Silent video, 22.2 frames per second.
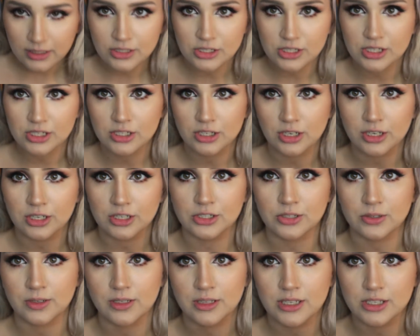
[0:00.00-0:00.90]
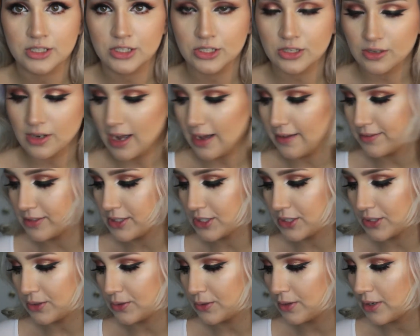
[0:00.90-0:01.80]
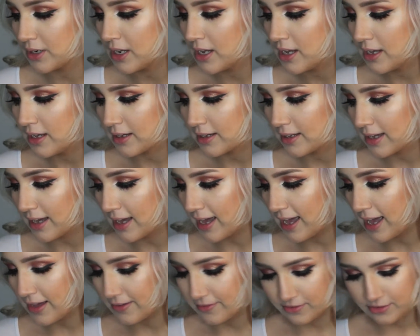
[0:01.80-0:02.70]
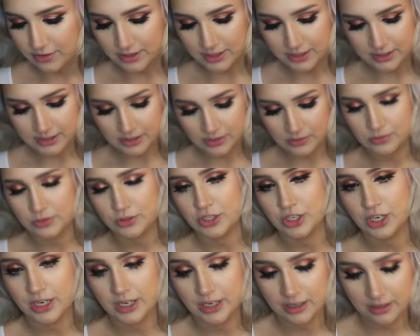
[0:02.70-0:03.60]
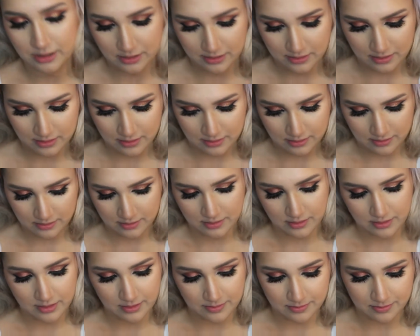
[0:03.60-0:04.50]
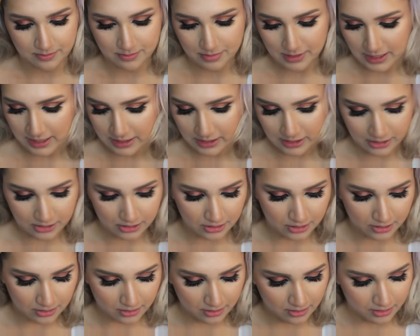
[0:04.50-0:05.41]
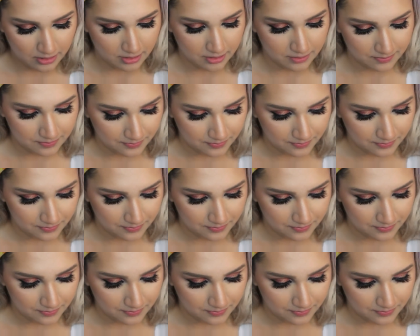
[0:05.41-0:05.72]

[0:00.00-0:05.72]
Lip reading: just started doing this. You don't have to get every single shade in planet Earth.